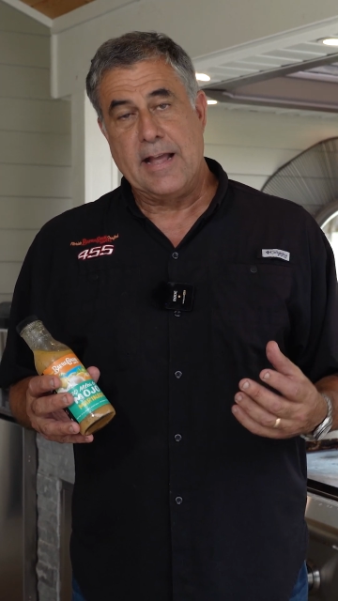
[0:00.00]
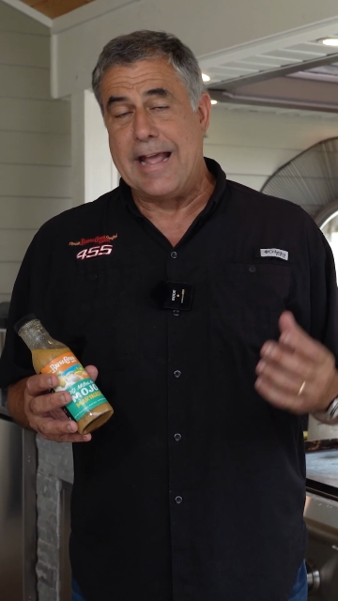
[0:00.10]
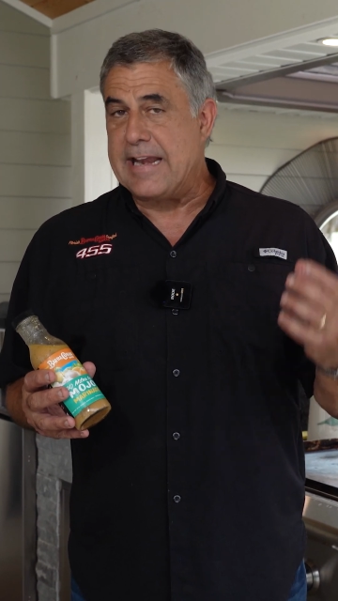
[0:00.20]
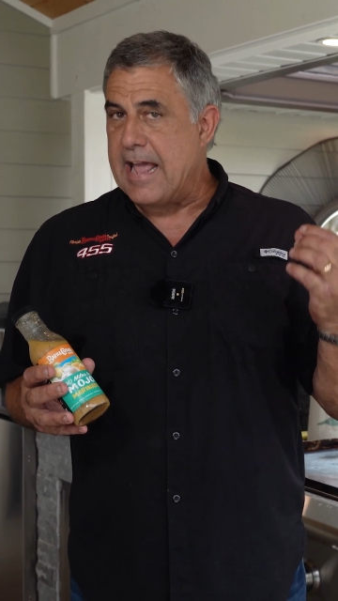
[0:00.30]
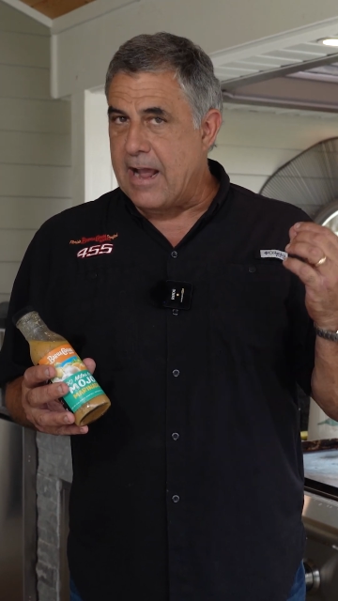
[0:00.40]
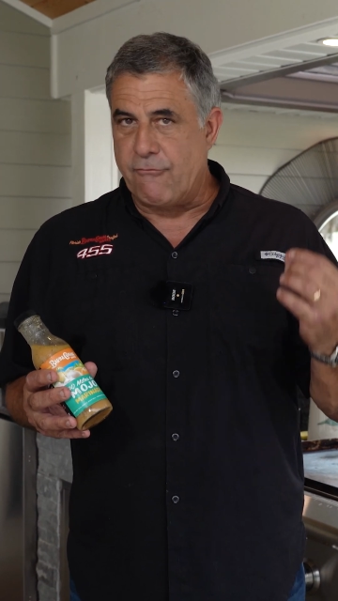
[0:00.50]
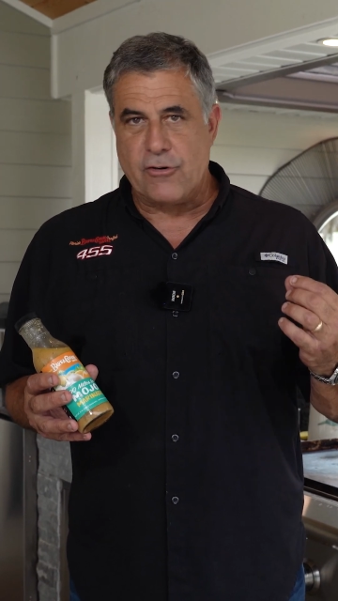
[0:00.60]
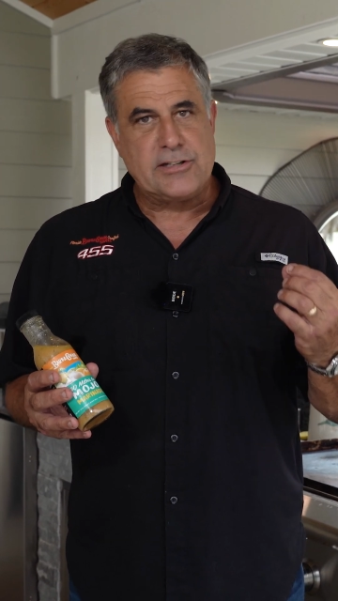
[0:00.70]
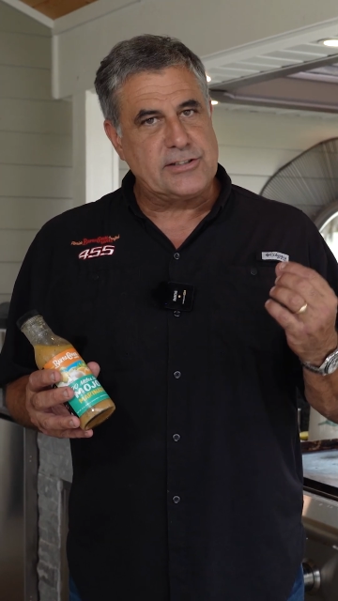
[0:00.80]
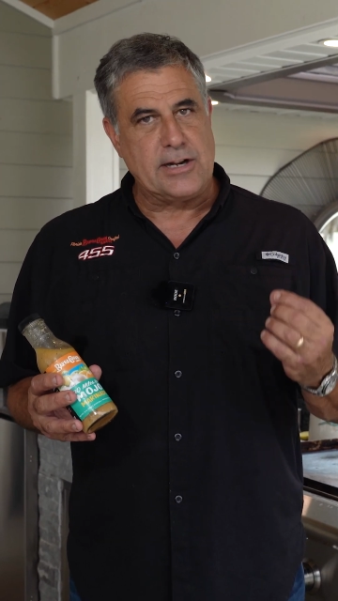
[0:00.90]
in
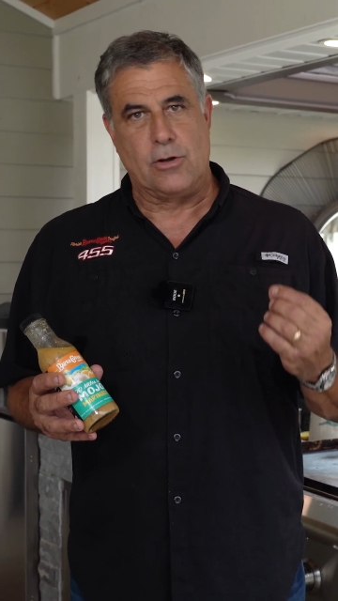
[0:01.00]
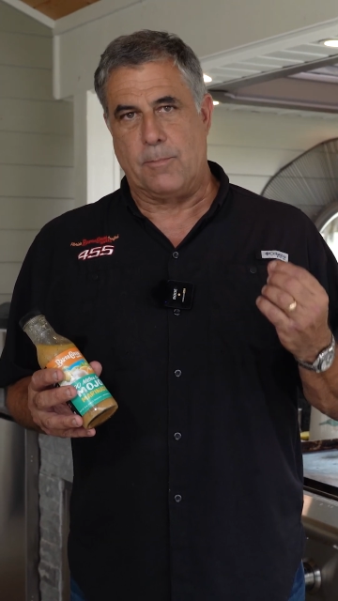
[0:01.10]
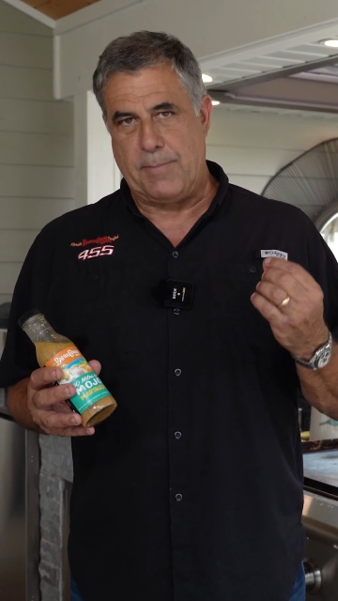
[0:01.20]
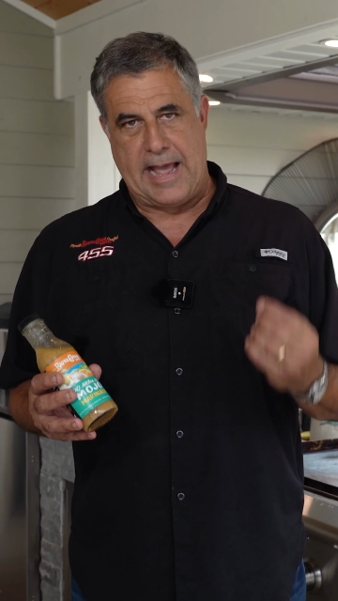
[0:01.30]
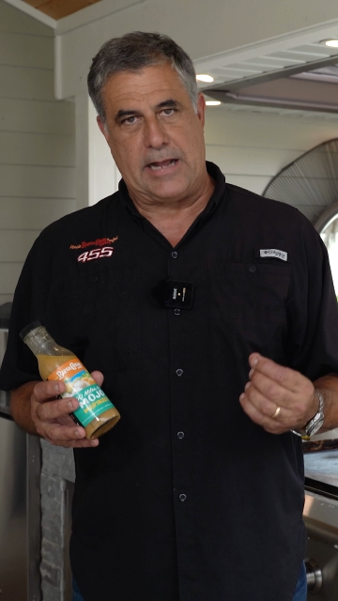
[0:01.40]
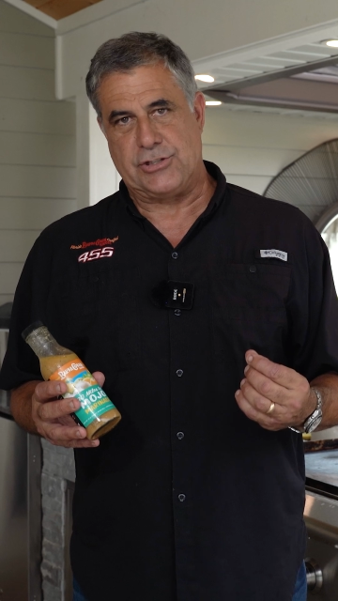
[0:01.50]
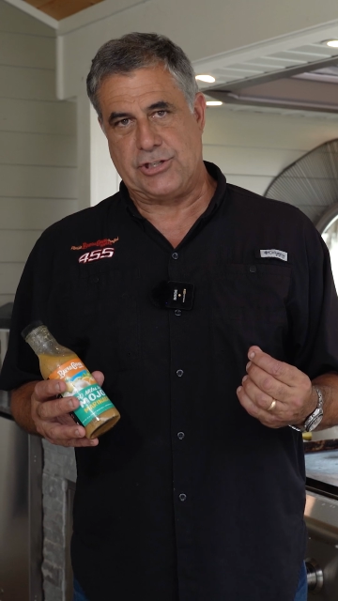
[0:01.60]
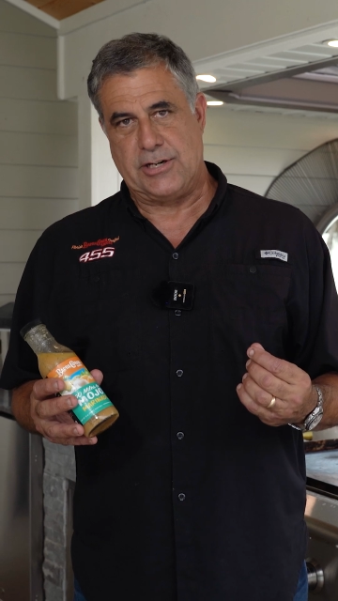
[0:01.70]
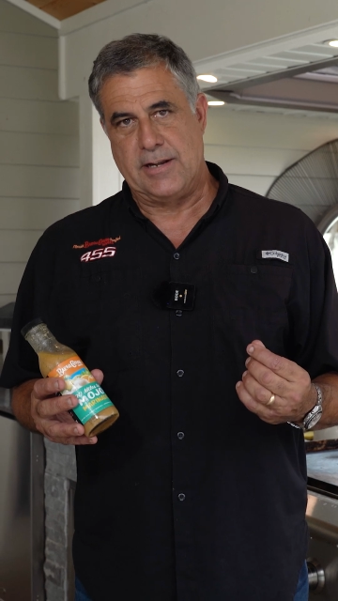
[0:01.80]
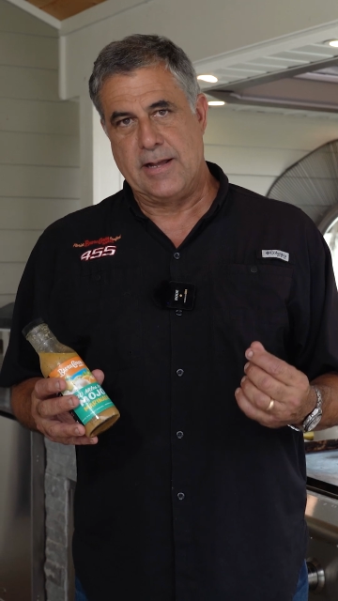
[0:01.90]
every single
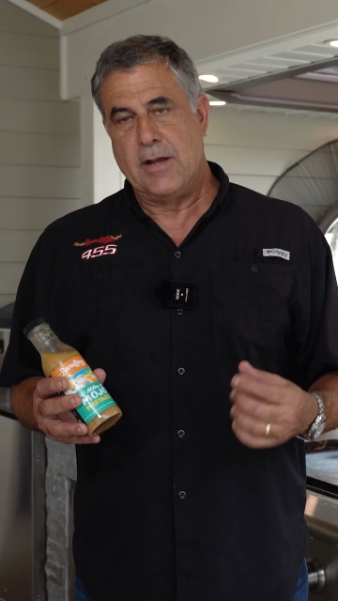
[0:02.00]
batch.